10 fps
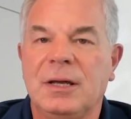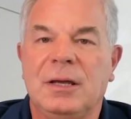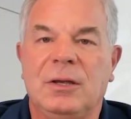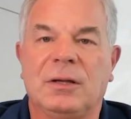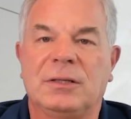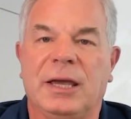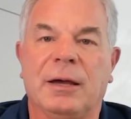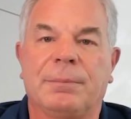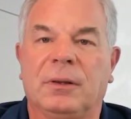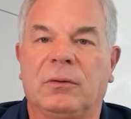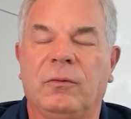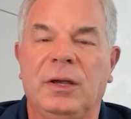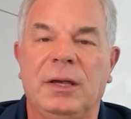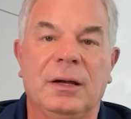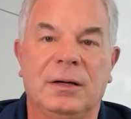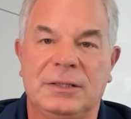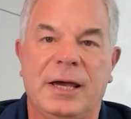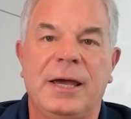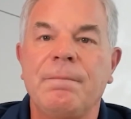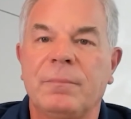You can take up to 3 a
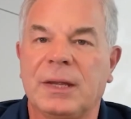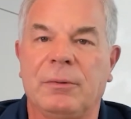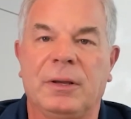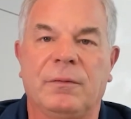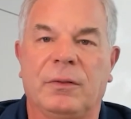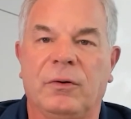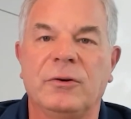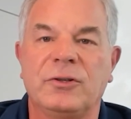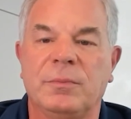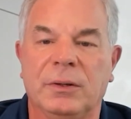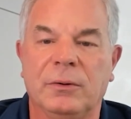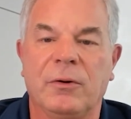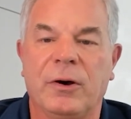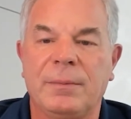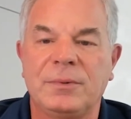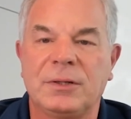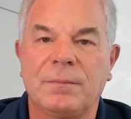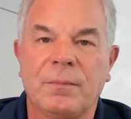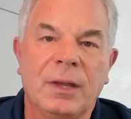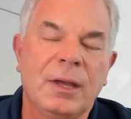day. That would give you 300 milligrams.
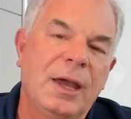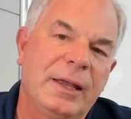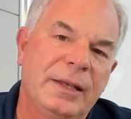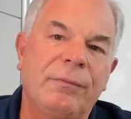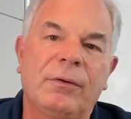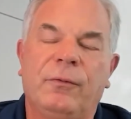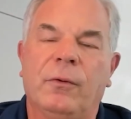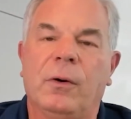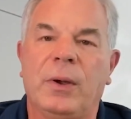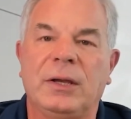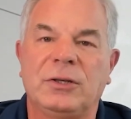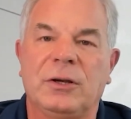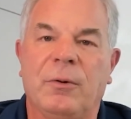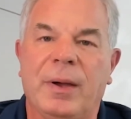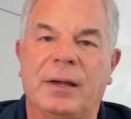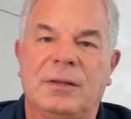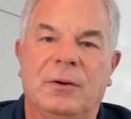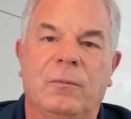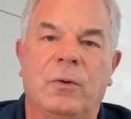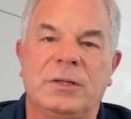And then after the 4 weeks, you can go back to
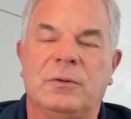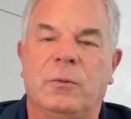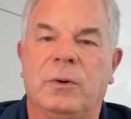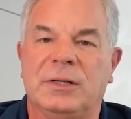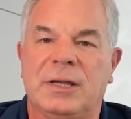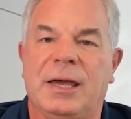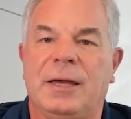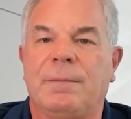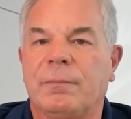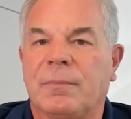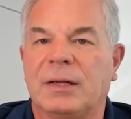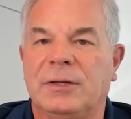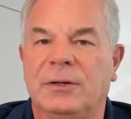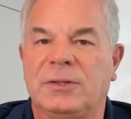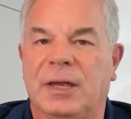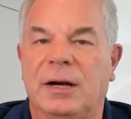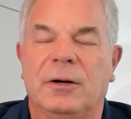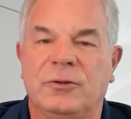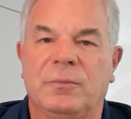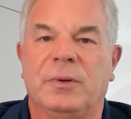the one a day dose to get
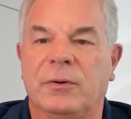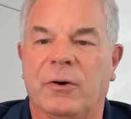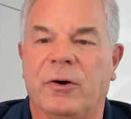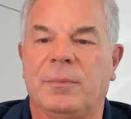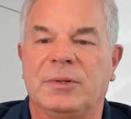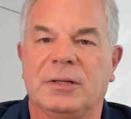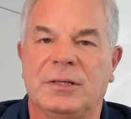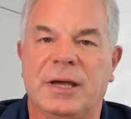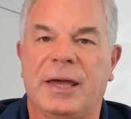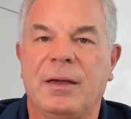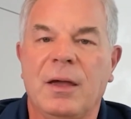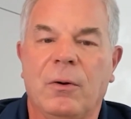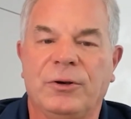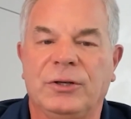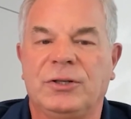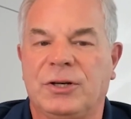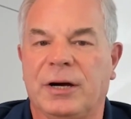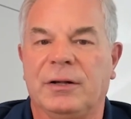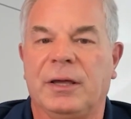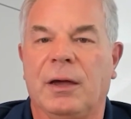100 milligrams a day, which is
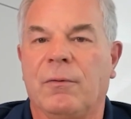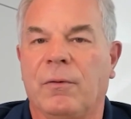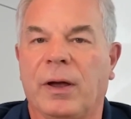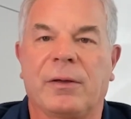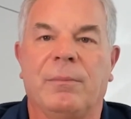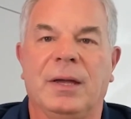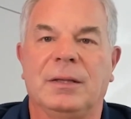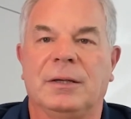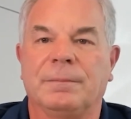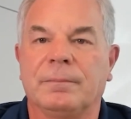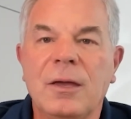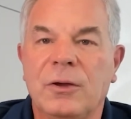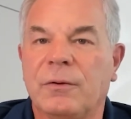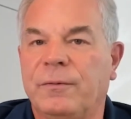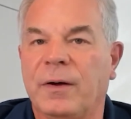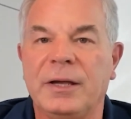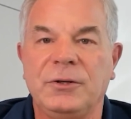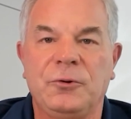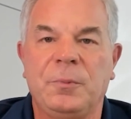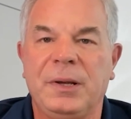generally recommended. You can
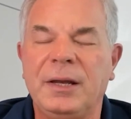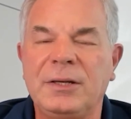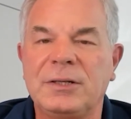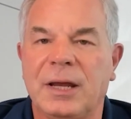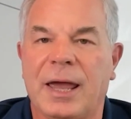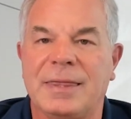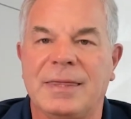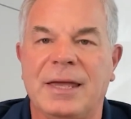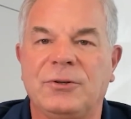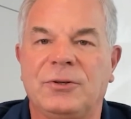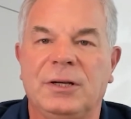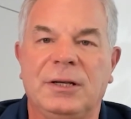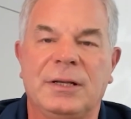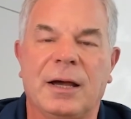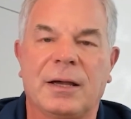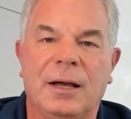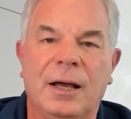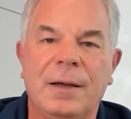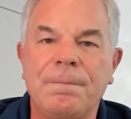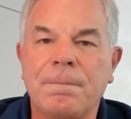find True PS at
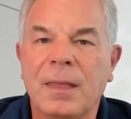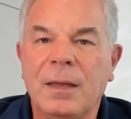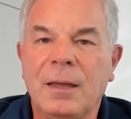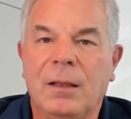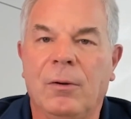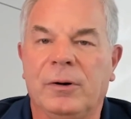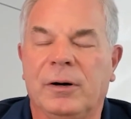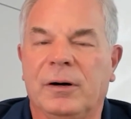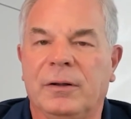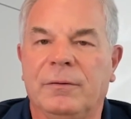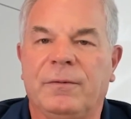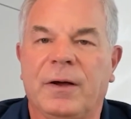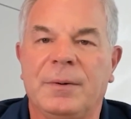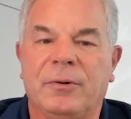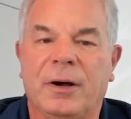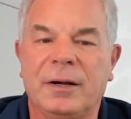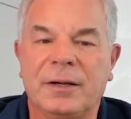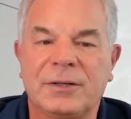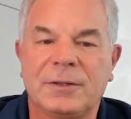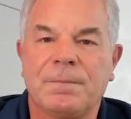NatureCity.com, along with our other fine
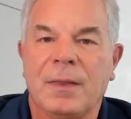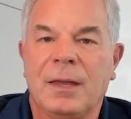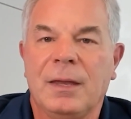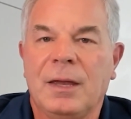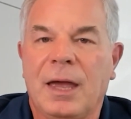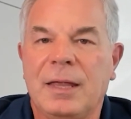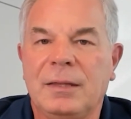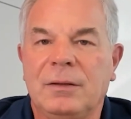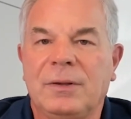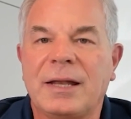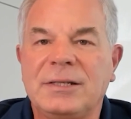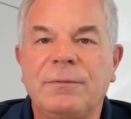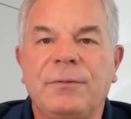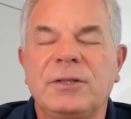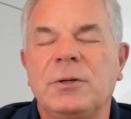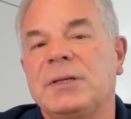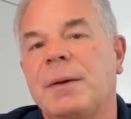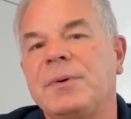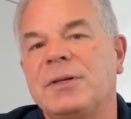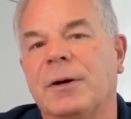products. And that's it for this week's
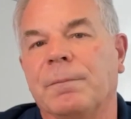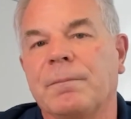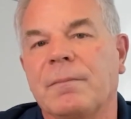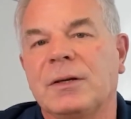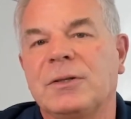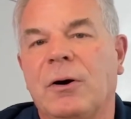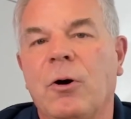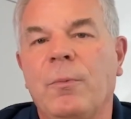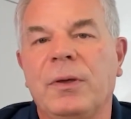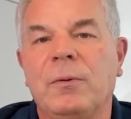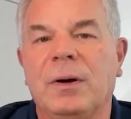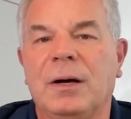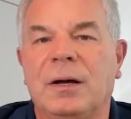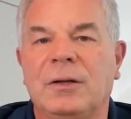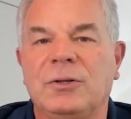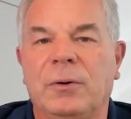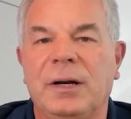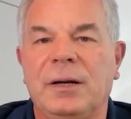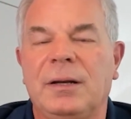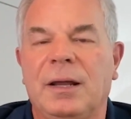episode. So I hope you
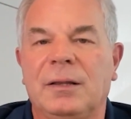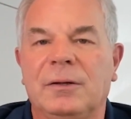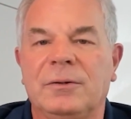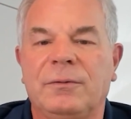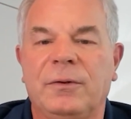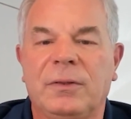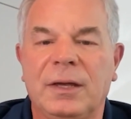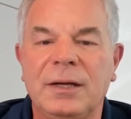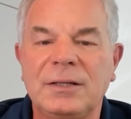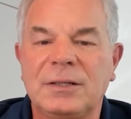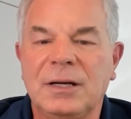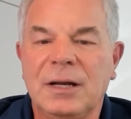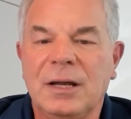enjoyed it and learned a few things.